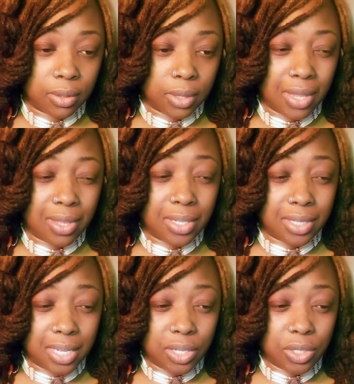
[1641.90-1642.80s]
and then
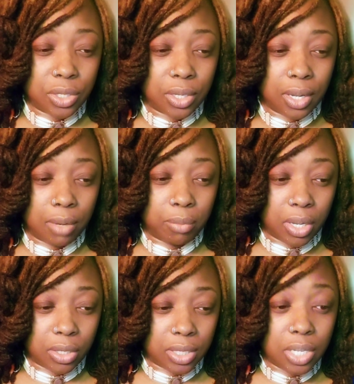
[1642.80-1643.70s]
teach
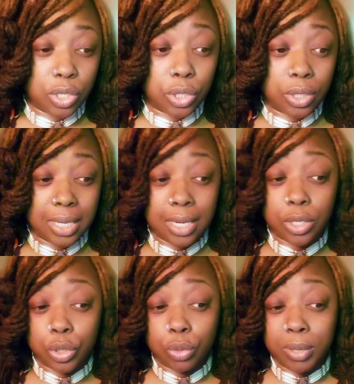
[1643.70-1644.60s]

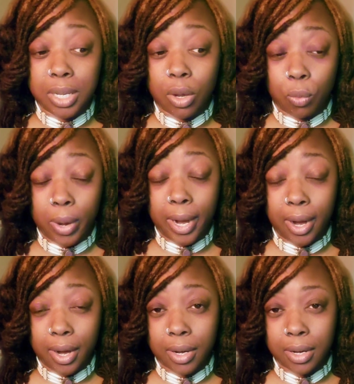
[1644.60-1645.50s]
to be aware,